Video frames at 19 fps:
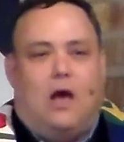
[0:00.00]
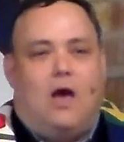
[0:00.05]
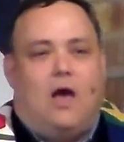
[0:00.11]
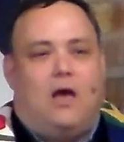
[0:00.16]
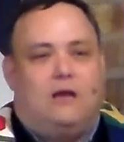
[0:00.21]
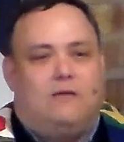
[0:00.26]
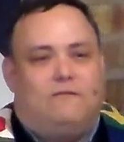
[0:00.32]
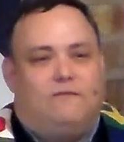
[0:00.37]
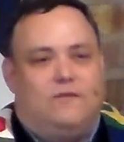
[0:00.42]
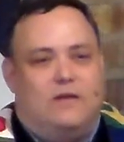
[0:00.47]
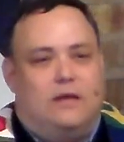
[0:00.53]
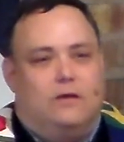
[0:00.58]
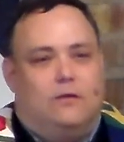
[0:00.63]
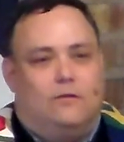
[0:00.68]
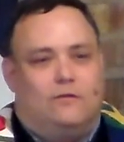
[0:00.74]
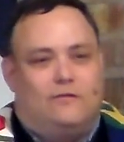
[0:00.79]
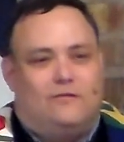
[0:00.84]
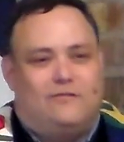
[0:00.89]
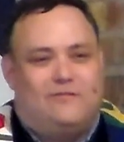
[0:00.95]
God
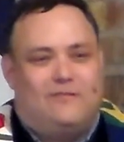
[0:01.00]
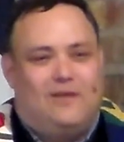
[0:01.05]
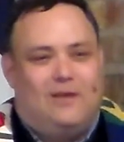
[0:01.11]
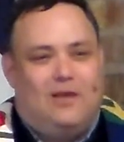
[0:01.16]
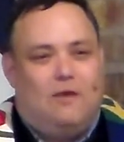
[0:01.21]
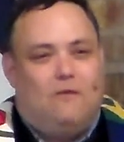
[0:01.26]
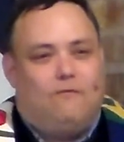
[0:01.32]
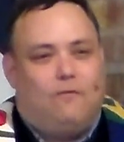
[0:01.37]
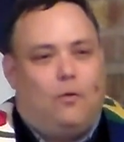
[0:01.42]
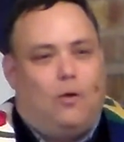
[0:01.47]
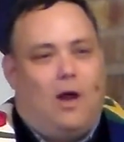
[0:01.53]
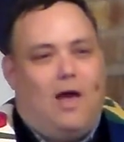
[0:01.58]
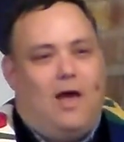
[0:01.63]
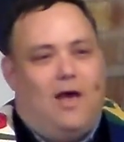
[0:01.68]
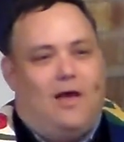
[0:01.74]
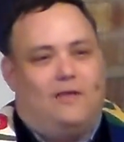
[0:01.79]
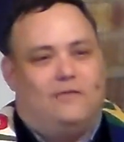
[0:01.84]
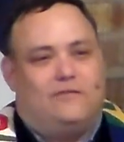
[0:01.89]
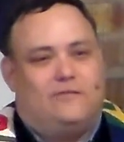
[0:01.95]
feels for
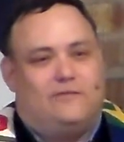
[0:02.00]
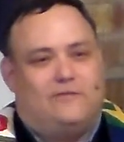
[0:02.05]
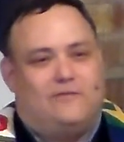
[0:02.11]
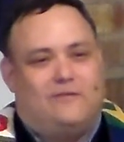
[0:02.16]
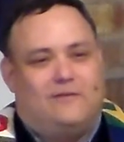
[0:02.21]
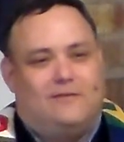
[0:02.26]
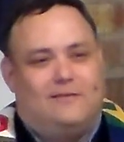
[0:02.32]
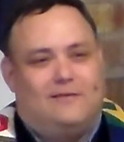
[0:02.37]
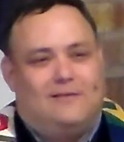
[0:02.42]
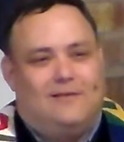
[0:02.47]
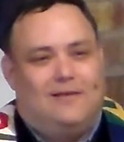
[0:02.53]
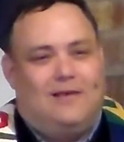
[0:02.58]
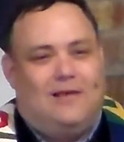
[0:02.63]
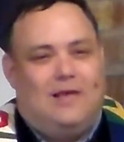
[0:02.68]
us.